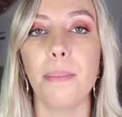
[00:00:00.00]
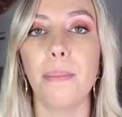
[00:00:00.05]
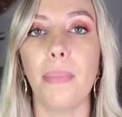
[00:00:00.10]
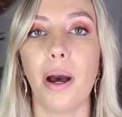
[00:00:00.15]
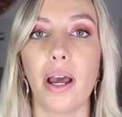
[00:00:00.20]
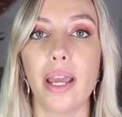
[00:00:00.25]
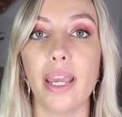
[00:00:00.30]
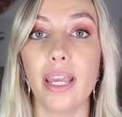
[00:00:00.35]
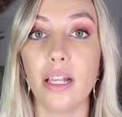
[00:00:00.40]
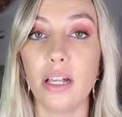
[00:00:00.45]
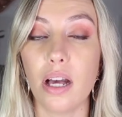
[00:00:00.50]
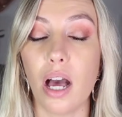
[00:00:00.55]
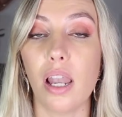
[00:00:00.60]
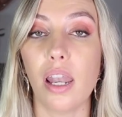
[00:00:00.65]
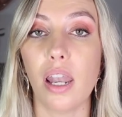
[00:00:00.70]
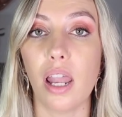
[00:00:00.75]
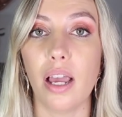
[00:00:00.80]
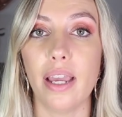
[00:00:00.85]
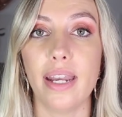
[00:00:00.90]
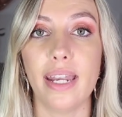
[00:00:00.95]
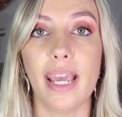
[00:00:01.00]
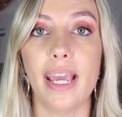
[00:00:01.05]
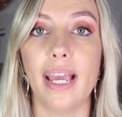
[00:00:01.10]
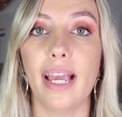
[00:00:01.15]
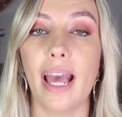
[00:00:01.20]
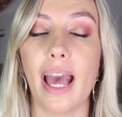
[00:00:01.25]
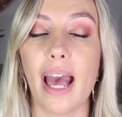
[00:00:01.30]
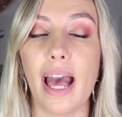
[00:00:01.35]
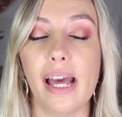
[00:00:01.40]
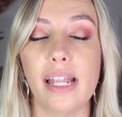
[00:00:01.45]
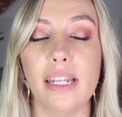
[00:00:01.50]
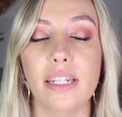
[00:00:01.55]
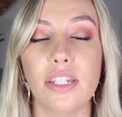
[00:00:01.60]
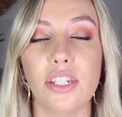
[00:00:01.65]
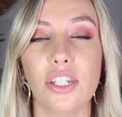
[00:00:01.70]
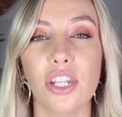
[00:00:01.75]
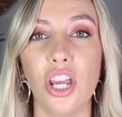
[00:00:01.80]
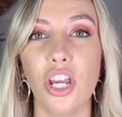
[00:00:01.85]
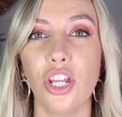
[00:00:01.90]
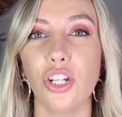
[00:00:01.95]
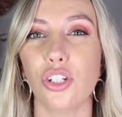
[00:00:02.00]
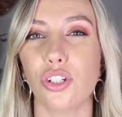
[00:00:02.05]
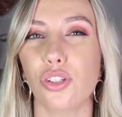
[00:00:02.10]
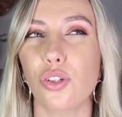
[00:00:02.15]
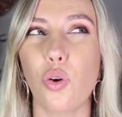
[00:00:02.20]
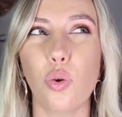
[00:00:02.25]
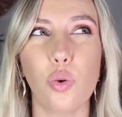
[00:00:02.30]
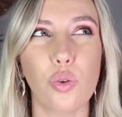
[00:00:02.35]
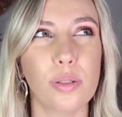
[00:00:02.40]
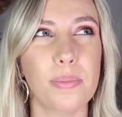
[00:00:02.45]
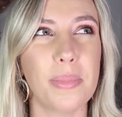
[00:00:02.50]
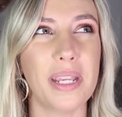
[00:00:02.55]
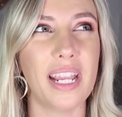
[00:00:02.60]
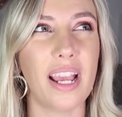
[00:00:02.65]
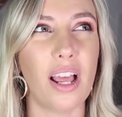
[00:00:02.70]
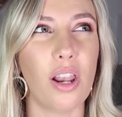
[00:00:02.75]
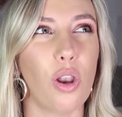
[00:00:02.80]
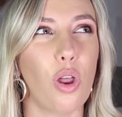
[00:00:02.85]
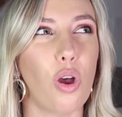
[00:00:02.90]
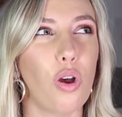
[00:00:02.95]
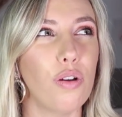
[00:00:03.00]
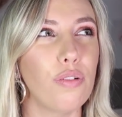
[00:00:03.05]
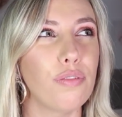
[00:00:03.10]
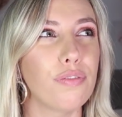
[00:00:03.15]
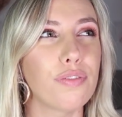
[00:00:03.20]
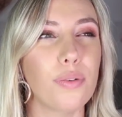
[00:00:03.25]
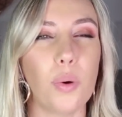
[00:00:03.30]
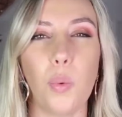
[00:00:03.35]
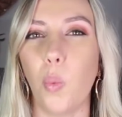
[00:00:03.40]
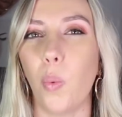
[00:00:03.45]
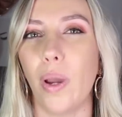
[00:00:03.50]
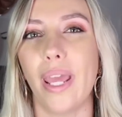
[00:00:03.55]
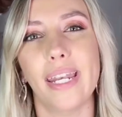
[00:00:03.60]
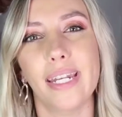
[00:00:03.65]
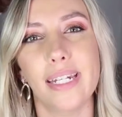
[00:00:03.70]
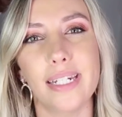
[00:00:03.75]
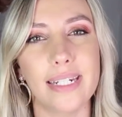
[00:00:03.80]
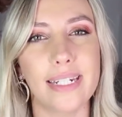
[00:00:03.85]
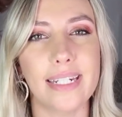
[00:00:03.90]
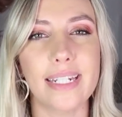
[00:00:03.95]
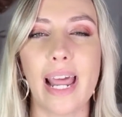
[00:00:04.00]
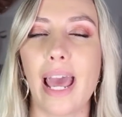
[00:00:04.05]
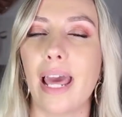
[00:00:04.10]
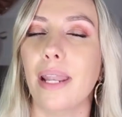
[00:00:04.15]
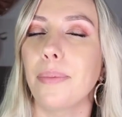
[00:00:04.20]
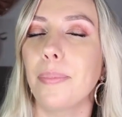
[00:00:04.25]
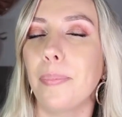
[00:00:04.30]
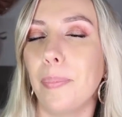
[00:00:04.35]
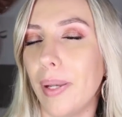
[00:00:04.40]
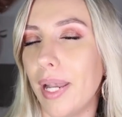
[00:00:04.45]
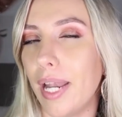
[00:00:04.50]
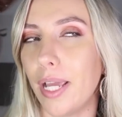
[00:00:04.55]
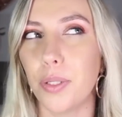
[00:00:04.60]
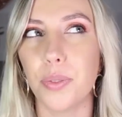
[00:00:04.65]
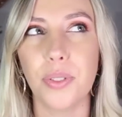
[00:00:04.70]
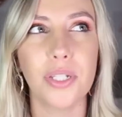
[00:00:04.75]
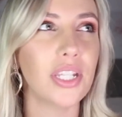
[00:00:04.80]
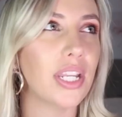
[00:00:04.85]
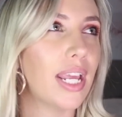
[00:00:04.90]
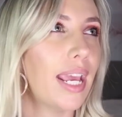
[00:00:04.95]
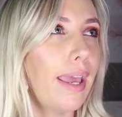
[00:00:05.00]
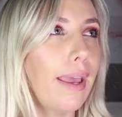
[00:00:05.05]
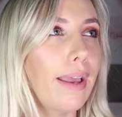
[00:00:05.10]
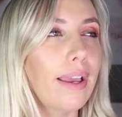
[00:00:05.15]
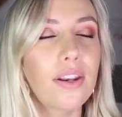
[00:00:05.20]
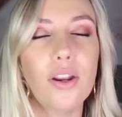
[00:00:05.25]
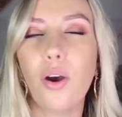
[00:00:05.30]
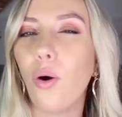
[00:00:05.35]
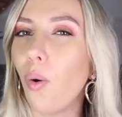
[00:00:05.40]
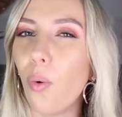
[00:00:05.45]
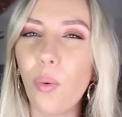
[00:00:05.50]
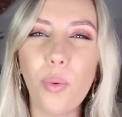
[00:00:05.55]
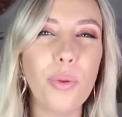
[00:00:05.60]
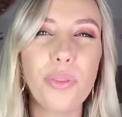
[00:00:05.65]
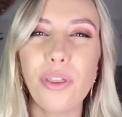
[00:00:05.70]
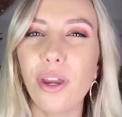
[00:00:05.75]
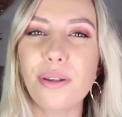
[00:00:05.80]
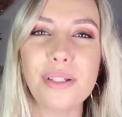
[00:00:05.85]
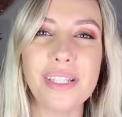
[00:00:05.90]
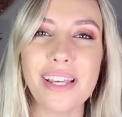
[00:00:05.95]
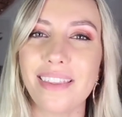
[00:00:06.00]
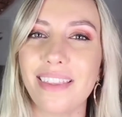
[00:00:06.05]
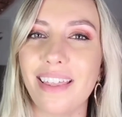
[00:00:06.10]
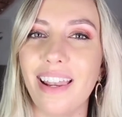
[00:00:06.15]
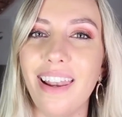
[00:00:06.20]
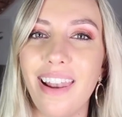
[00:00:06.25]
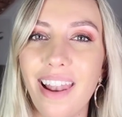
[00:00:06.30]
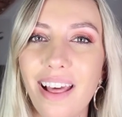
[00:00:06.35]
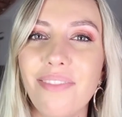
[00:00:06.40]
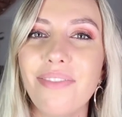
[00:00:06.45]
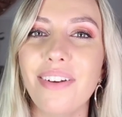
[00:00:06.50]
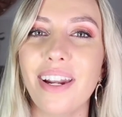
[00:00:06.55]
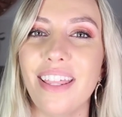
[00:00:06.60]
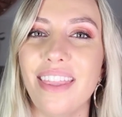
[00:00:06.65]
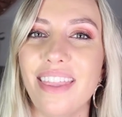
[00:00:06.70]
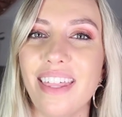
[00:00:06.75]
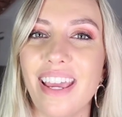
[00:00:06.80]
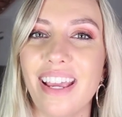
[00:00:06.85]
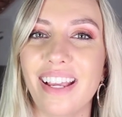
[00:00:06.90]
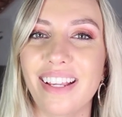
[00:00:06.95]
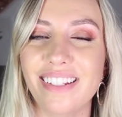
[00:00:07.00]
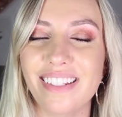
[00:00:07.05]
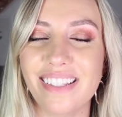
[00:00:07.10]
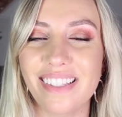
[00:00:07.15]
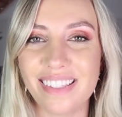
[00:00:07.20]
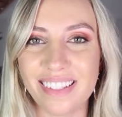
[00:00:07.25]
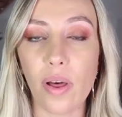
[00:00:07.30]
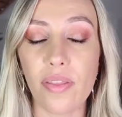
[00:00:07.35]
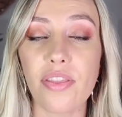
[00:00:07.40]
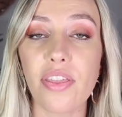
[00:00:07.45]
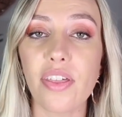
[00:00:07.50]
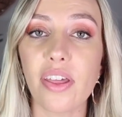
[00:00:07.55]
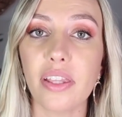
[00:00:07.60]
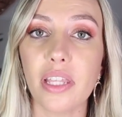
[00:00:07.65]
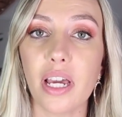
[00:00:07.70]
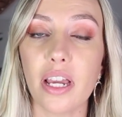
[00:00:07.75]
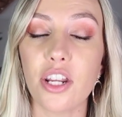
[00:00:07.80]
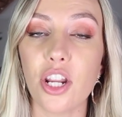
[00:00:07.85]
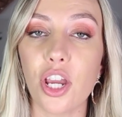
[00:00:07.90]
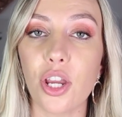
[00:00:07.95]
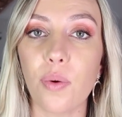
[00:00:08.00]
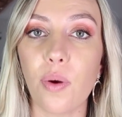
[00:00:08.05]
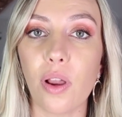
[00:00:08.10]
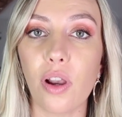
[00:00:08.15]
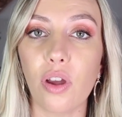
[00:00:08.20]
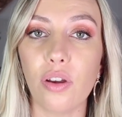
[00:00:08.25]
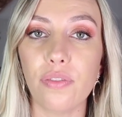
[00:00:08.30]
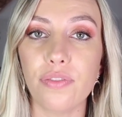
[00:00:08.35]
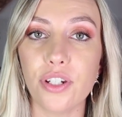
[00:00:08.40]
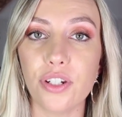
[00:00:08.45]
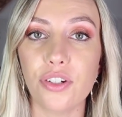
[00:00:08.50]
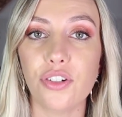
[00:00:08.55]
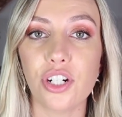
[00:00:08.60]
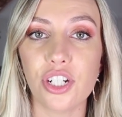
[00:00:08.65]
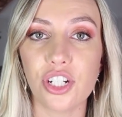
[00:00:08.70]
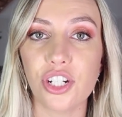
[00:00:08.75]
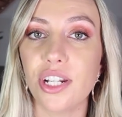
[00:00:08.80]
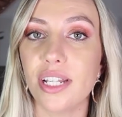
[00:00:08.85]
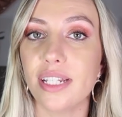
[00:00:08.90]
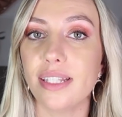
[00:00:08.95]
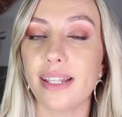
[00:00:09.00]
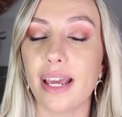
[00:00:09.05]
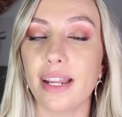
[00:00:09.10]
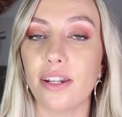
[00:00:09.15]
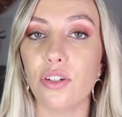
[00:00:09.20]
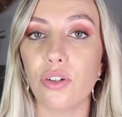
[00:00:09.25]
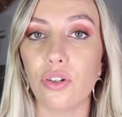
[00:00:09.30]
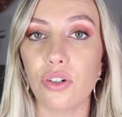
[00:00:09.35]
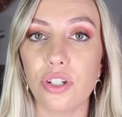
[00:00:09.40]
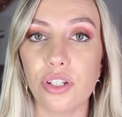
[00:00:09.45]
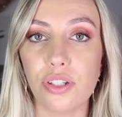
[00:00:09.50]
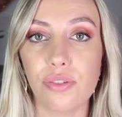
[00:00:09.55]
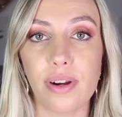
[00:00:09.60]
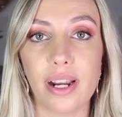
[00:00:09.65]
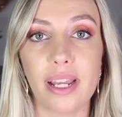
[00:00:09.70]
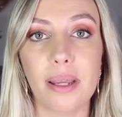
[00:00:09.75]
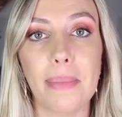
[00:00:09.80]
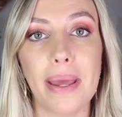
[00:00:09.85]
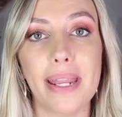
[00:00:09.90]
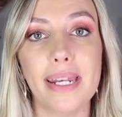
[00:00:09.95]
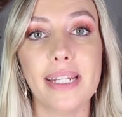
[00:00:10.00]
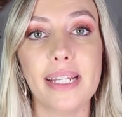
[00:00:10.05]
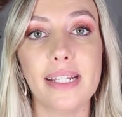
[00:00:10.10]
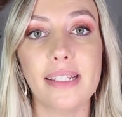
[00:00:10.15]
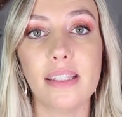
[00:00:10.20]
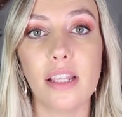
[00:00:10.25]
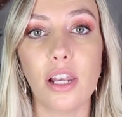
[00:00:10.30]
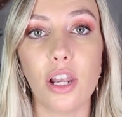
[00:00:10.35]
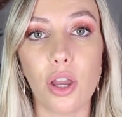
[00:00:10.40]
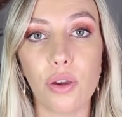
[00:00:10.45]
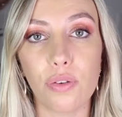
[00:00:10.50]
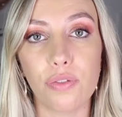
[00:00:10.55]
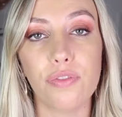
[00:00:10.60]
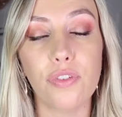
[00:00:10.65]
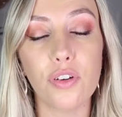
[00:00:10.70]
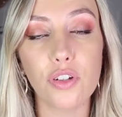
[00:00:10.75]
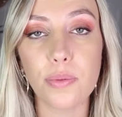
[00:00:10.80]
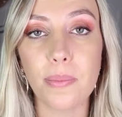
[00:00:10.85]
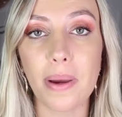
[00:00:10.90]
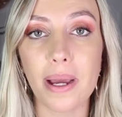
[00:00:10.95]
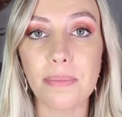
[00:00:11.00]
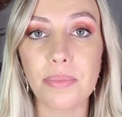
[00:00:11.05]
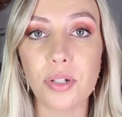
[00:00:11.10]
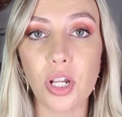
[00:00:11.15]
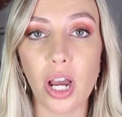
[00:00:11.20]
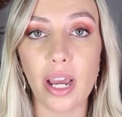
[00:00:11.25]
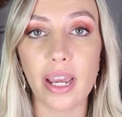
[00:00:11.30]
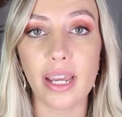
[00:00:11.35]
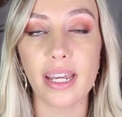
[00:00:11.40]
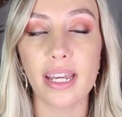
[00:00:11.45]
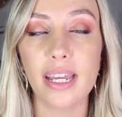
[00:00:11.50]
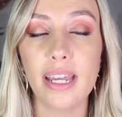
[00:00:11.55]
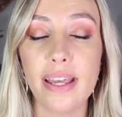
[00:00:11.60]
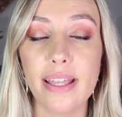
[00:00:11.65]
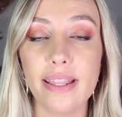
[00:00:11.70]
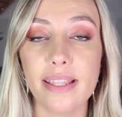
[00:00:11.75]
my gut lining and just cause me a lot of wind and bloating and all those other lovely things. One thing that I know a lot of nutritionists and doctors recommend is the low FODMAP diet.